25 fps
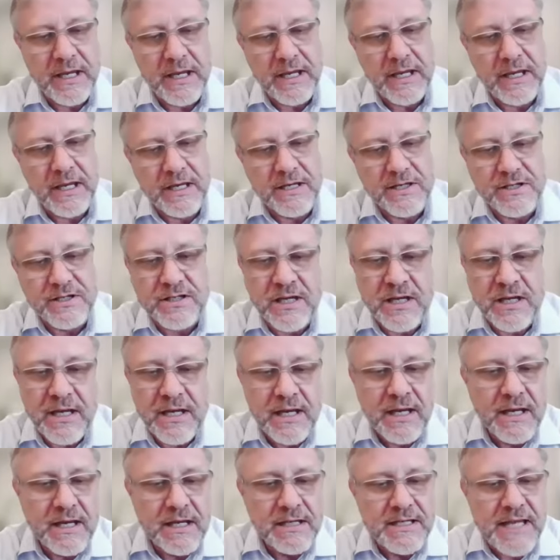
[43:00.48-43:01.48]
is
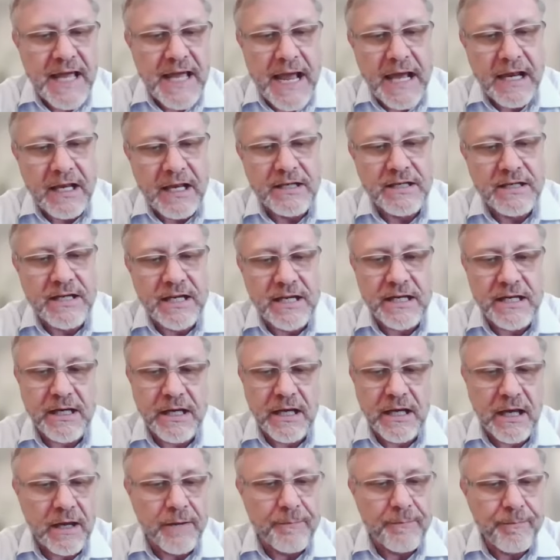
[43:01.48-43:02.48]

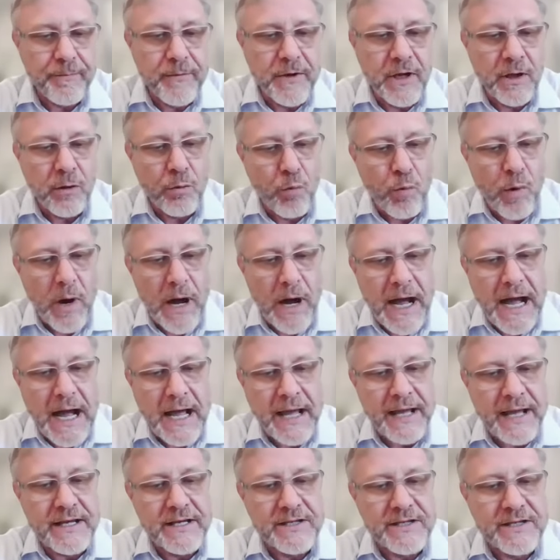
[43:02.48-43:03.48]
Talladega. And
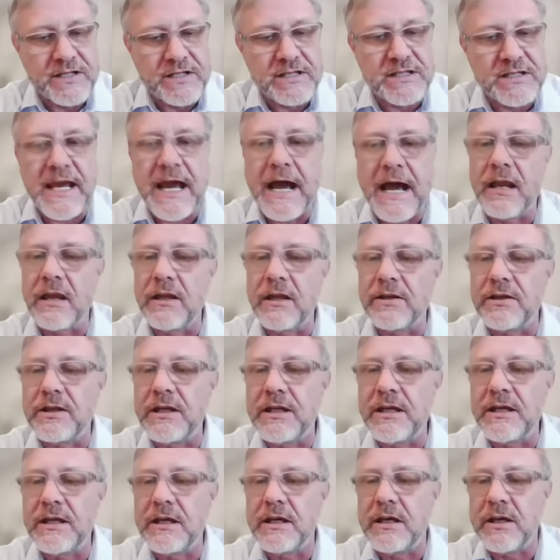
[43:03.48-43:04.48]
why is it
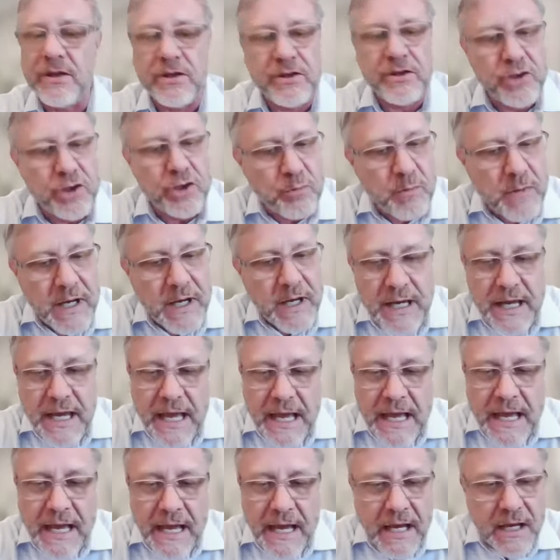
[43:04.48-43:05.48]
Talladega, you may
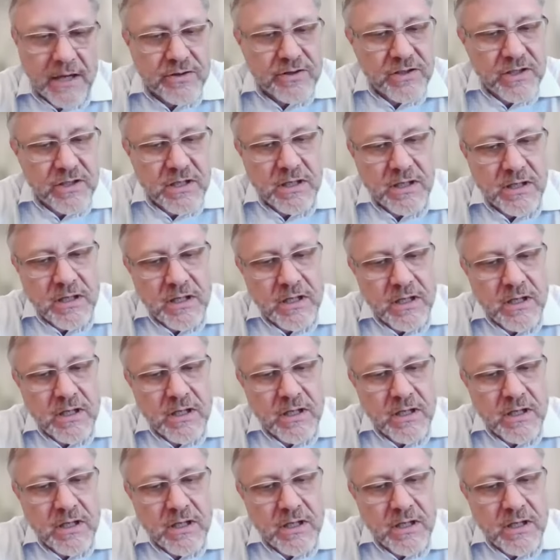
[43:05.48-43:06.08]
ask?